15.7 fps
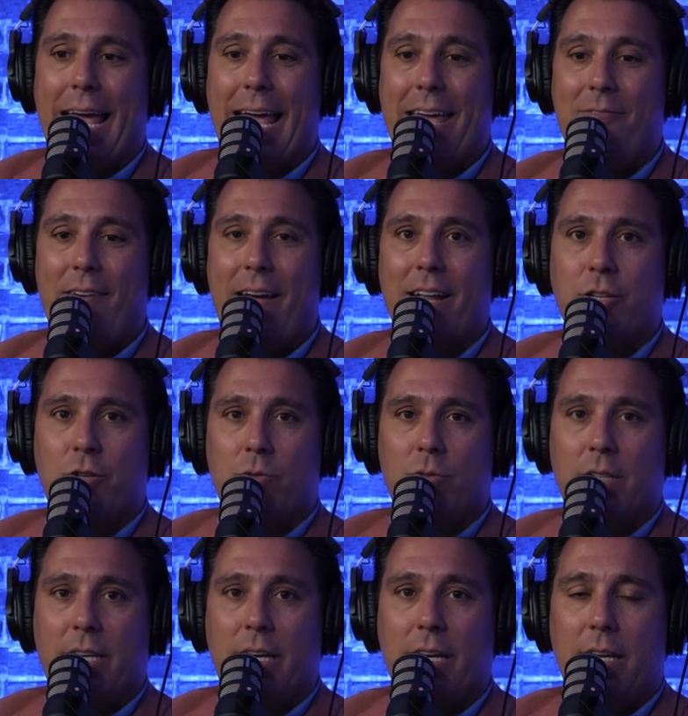
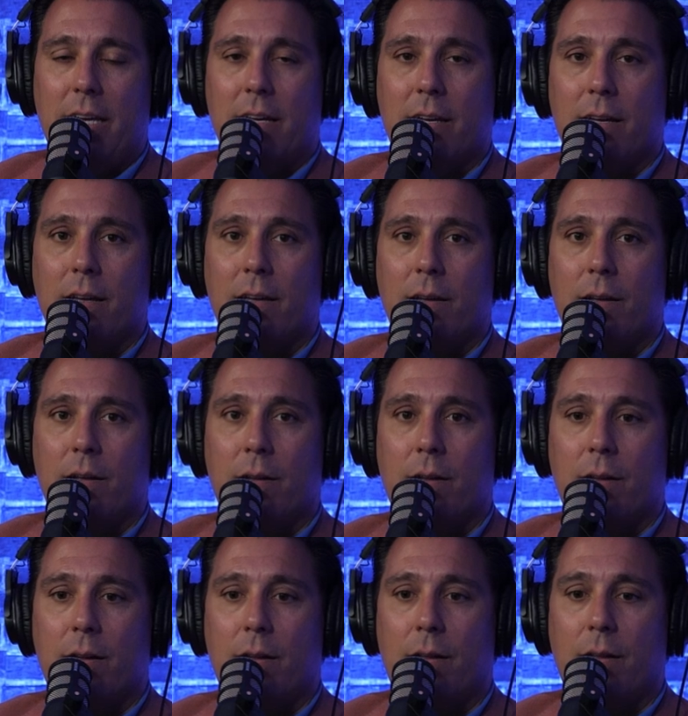Eventually,
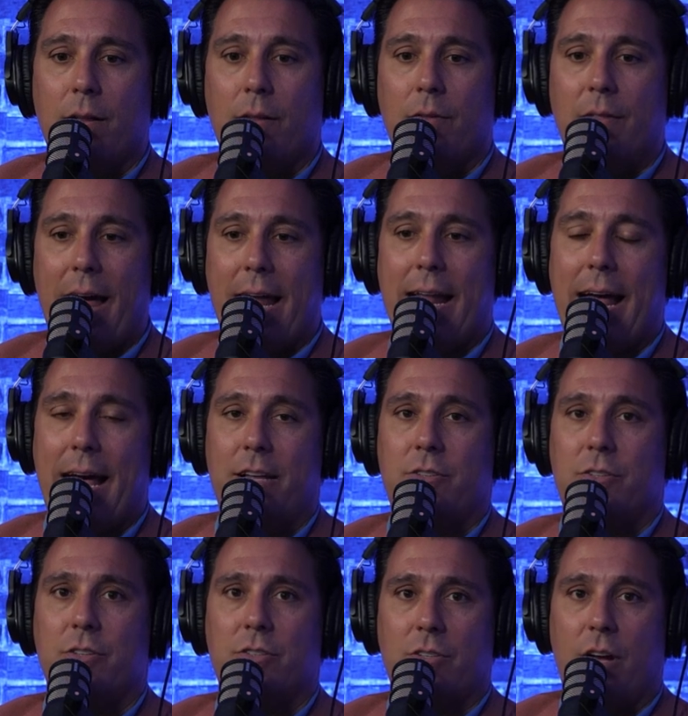that has
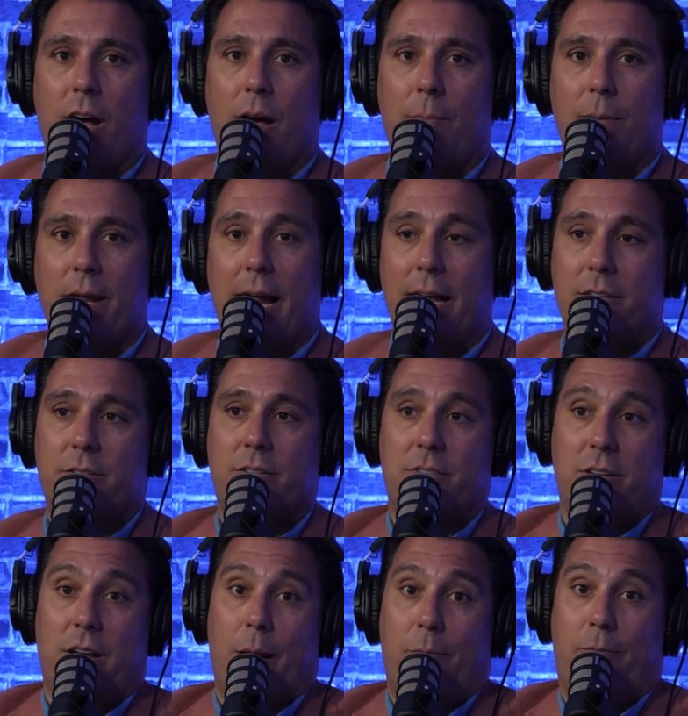to stop. It has to
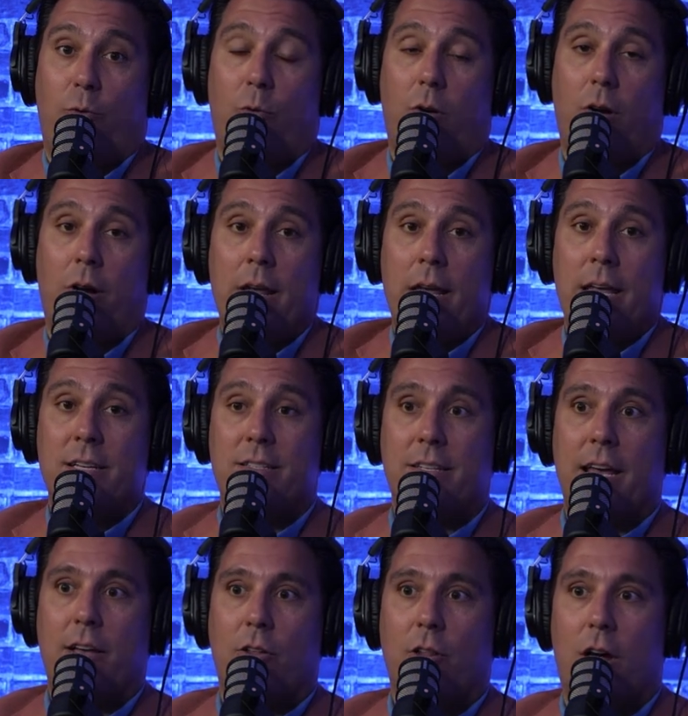stop for
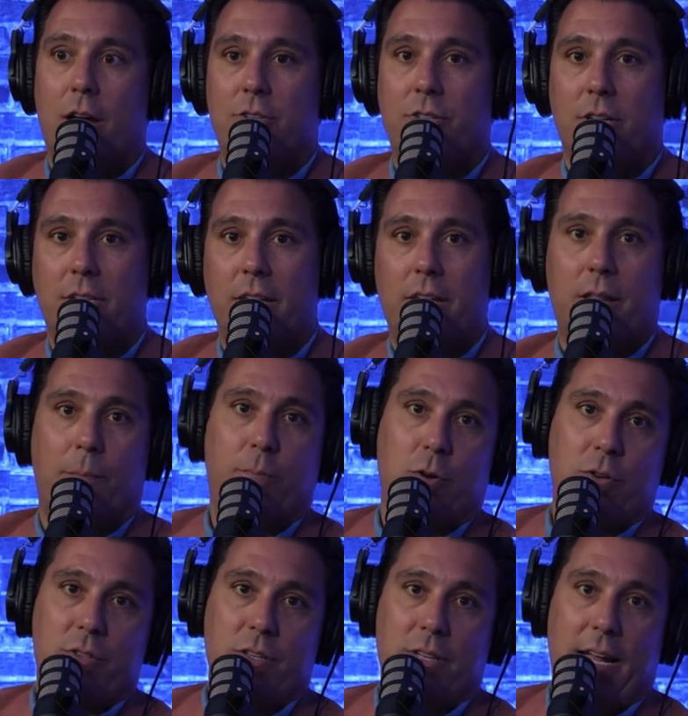psychologically, the
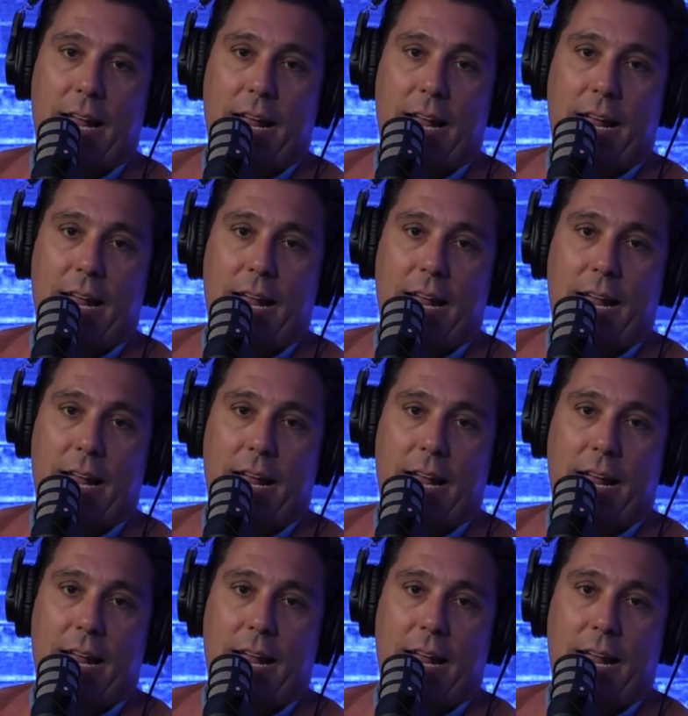person that